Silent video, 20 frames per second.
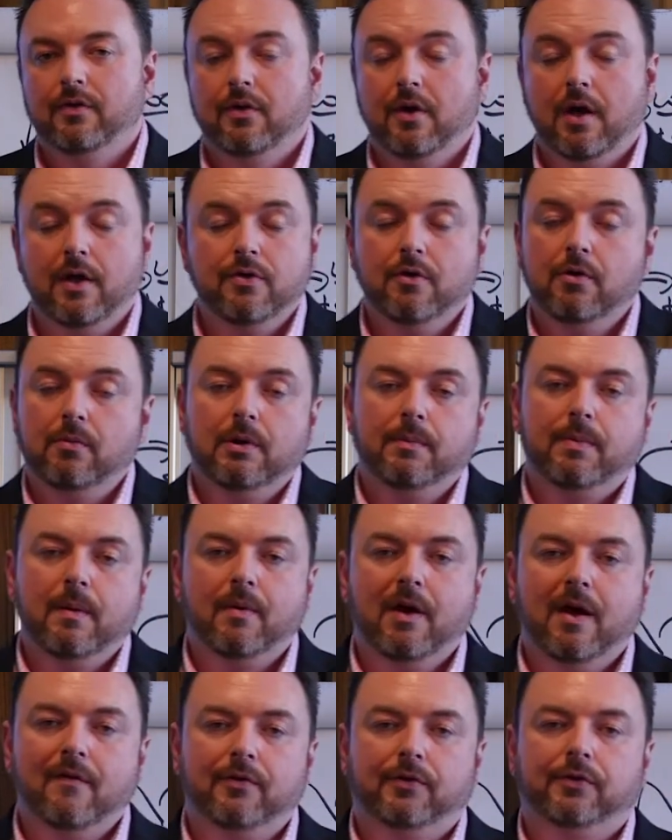and normally
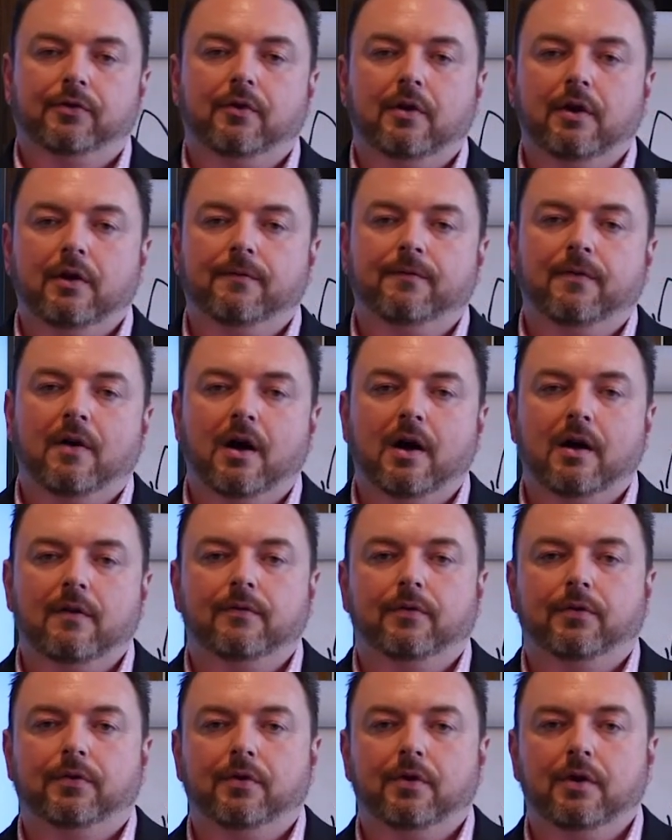people have a 35
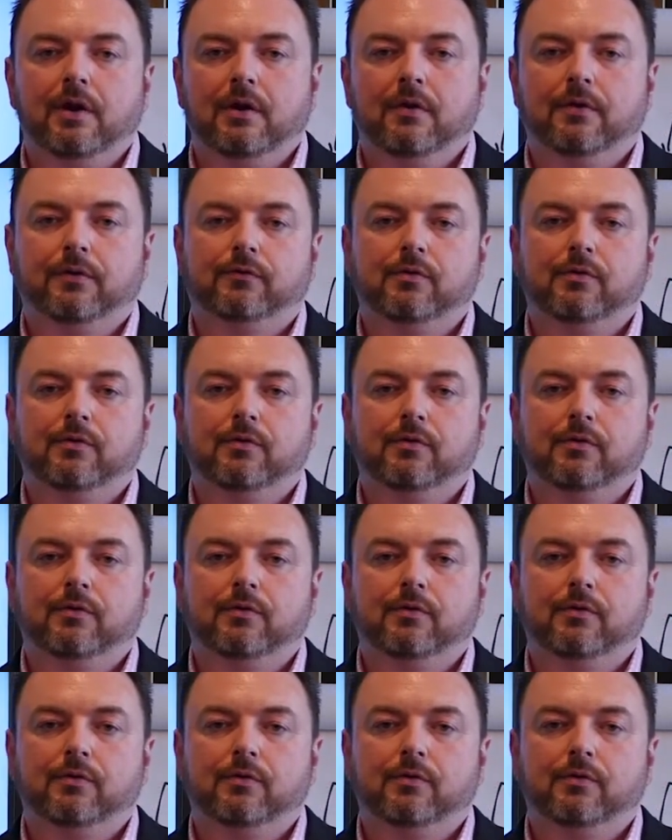or 30 or